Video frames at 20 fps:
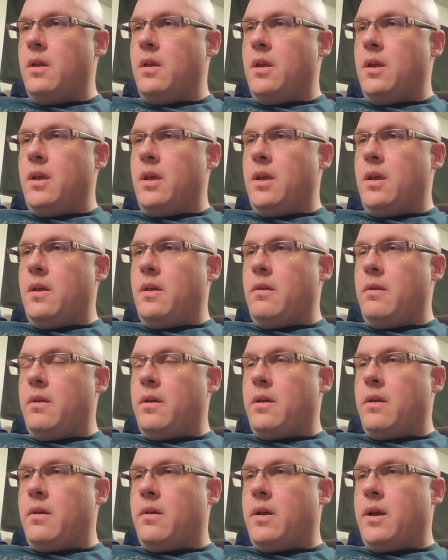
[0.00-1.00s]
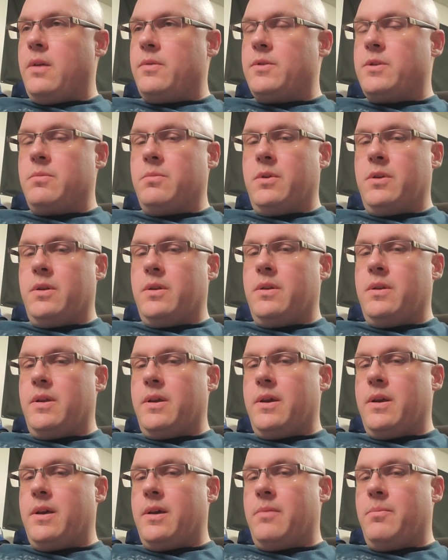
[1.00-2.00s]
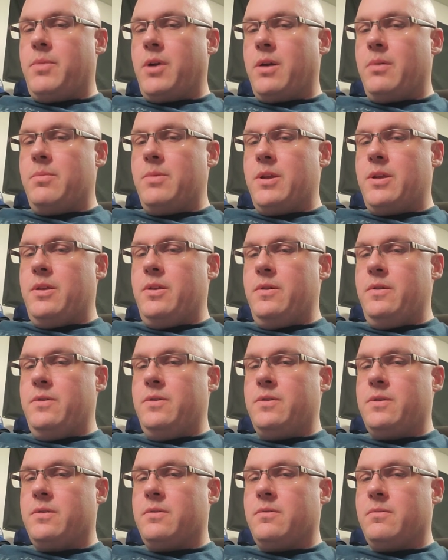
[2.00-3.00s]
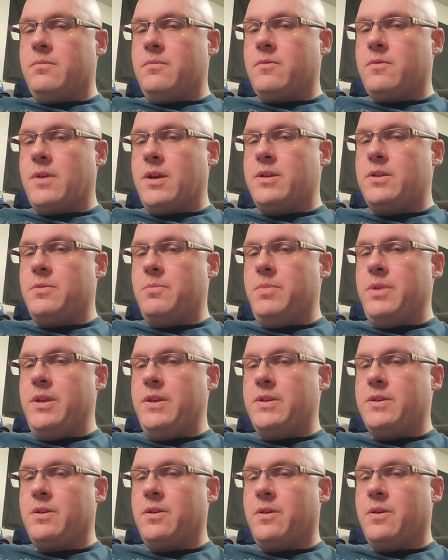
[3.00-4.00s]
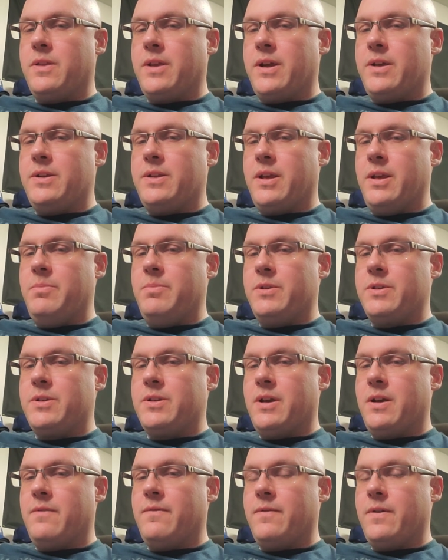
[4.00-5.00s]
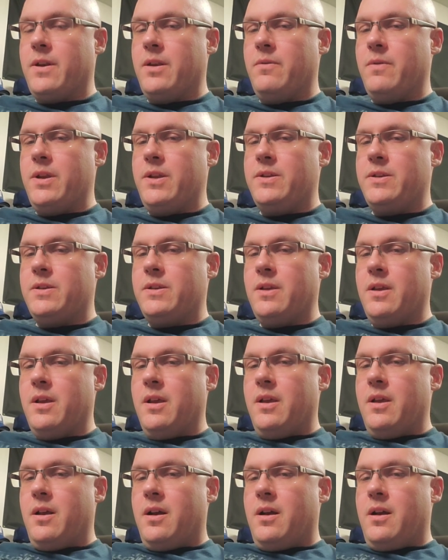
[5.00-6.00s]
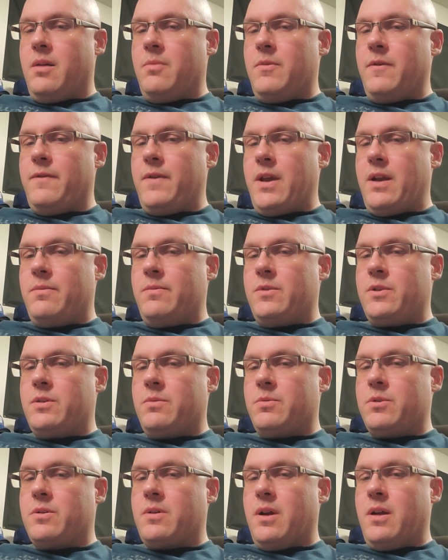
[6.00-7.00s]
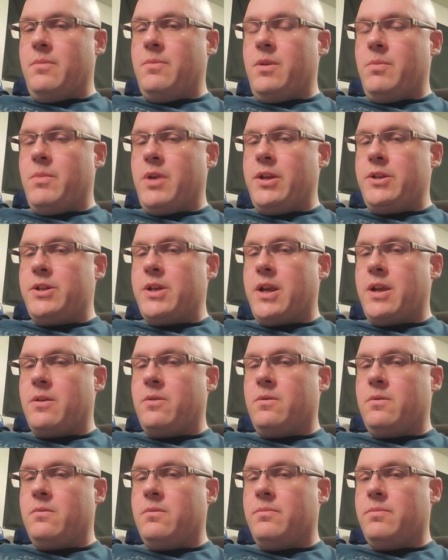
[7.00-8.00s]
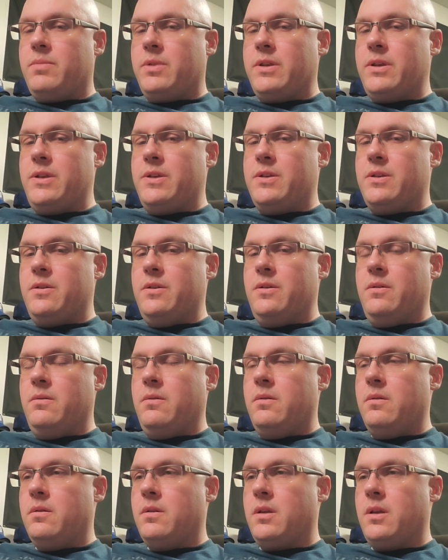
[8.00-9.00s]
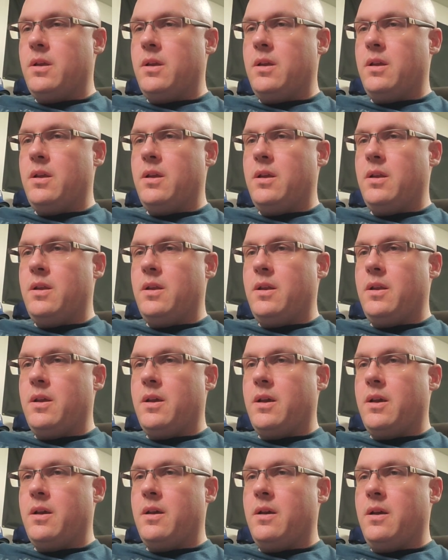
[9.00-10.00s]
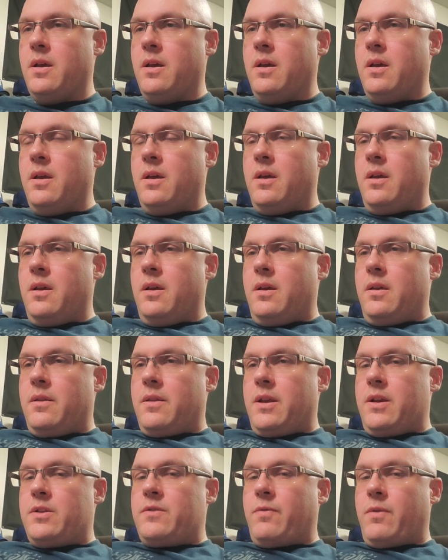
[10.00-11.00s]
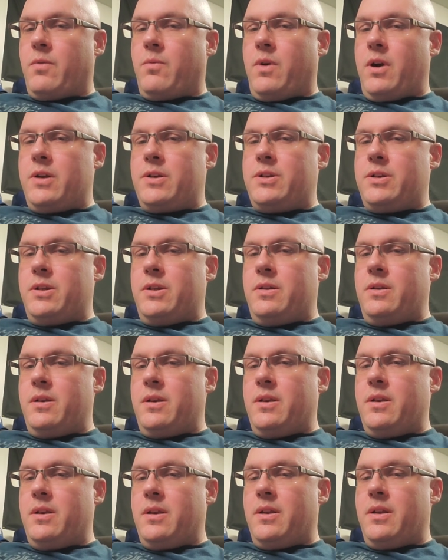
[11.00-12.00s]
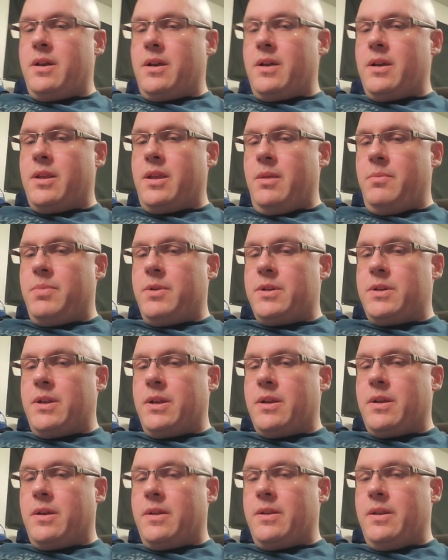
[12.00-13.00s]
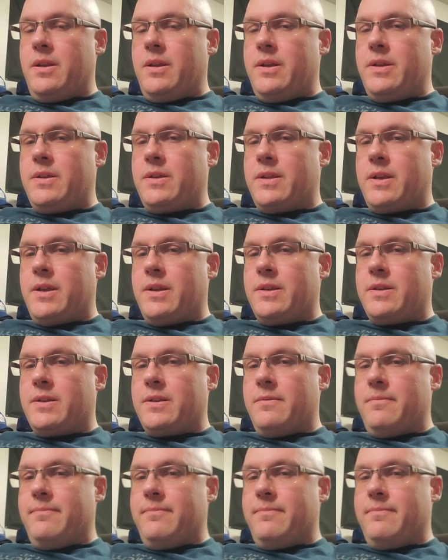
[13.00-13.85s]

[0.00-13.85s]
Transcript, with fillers: and uh, I'll have some good, uh, barbecues and recipes and all that type of stuff. Anyways, um, if you haven't subscribed to my channel, please do. And uh, thanks for watching and uh, keep your stick on the ice. Thanks.